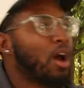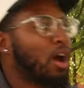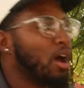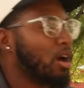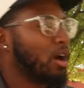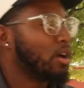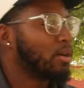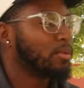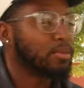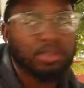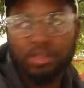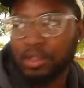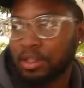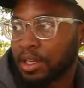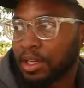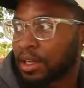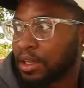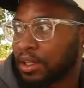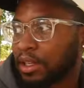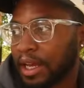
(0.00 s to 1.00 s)
So
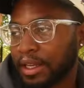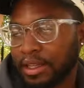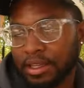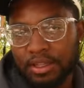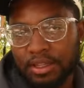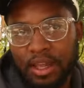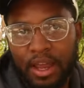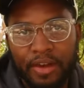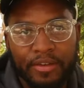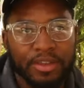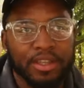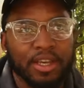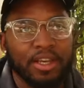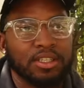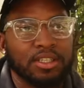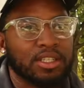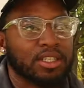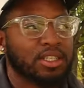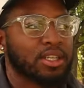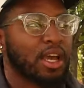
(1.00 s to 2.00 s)
now, like,
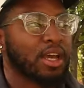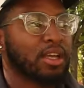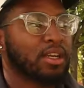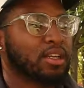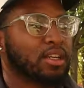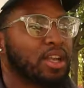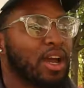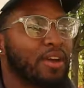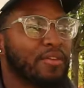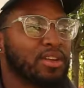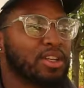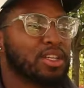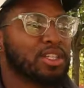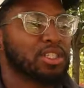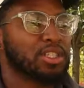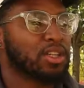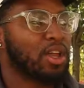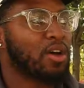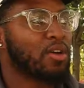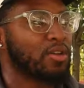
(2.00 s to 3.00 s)
everything's just kind of not really
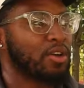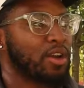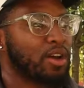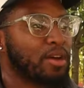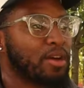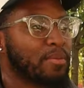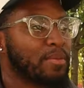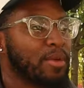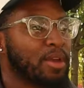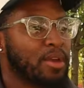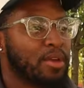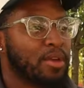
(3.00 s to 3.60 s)
slowed up